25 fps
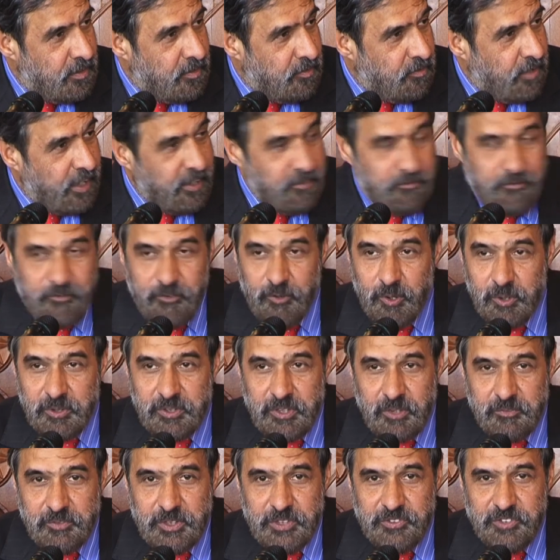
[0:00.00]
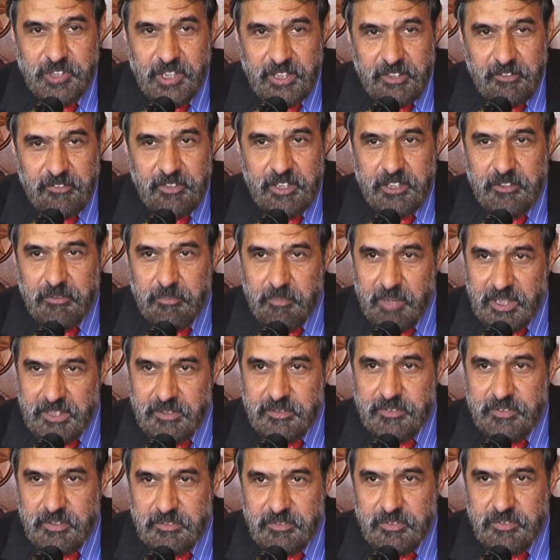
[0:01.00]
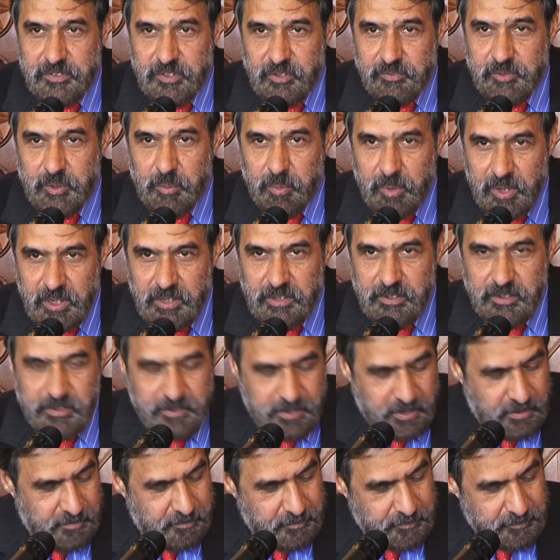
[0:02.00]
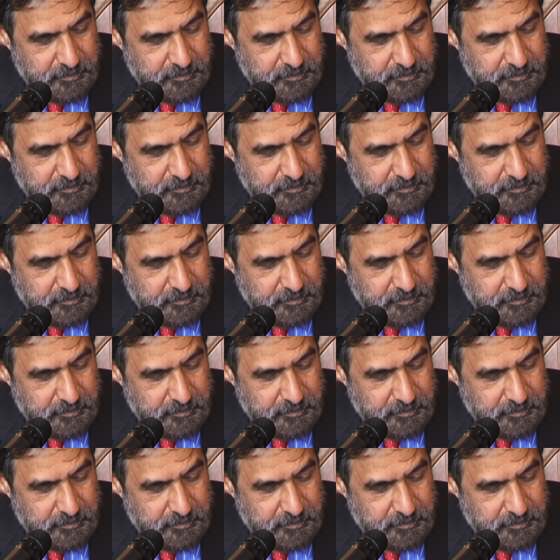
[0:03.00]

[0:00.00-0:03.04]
1/4 of the generic medicines of the world.